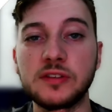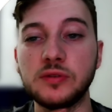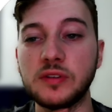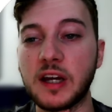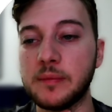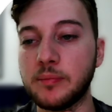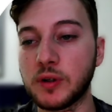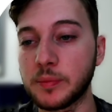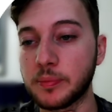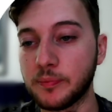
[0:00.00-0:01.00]
do that in
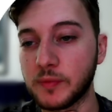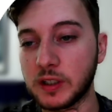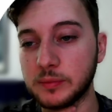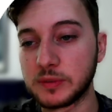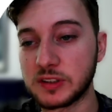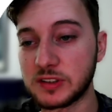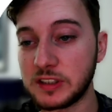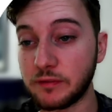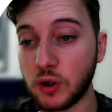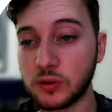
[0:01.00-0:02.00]
burp. You can see
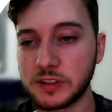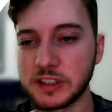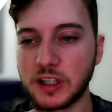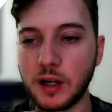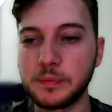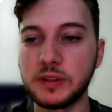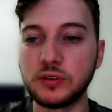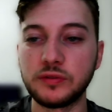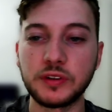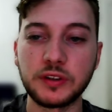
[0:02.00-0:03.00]
I've already copied
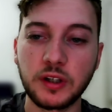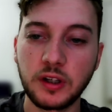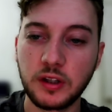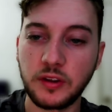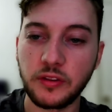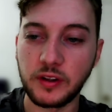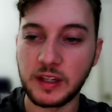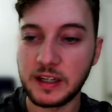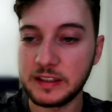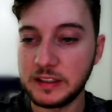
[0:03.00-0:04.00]
over the
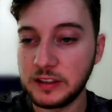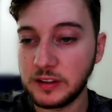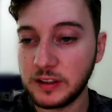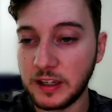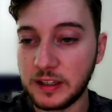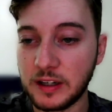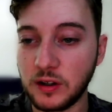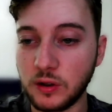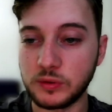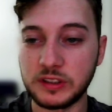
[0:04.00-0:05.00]
line here, and now
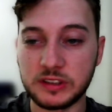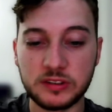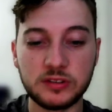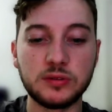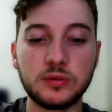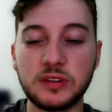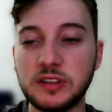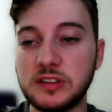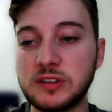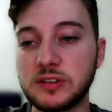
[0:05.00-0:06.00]
all we need to do
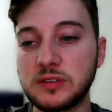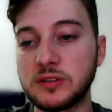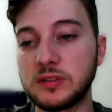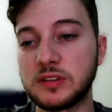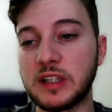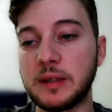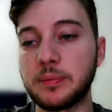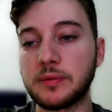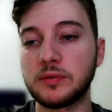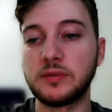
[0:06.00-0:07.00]
is type
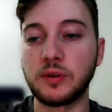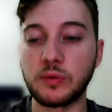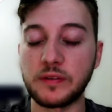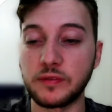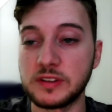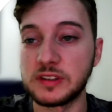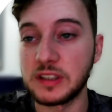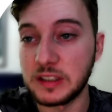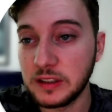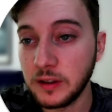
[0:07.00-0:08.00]
the reference
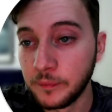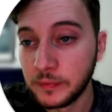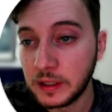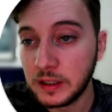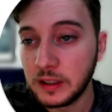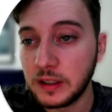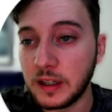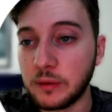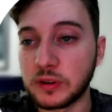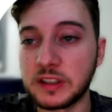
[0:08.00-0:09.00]
here,
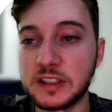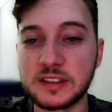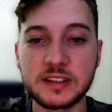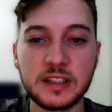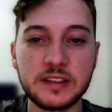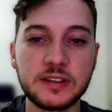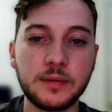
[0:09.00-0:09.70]
and we're going to hit send.